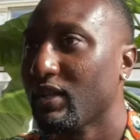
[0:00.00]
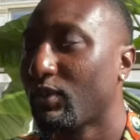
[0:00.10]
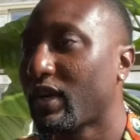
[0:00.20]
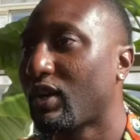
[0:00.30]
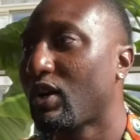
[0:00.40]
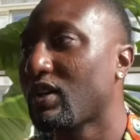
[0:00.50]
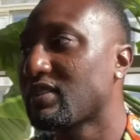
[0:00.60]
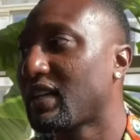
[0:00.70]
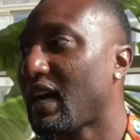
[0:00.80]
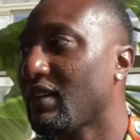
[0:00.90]
in the record called
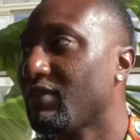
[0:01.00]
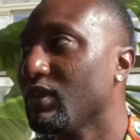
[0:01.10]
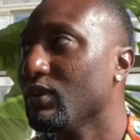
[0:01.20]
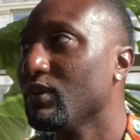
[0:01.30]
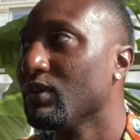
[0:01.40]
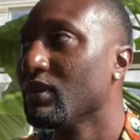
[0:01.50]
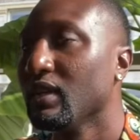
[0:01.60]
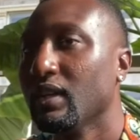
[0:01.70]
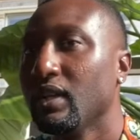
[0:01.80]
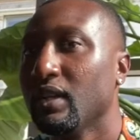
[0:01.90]

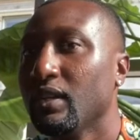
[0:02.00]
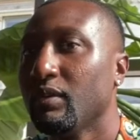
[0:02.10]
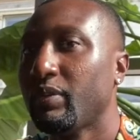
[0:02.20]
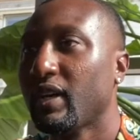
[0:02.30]
Skyview.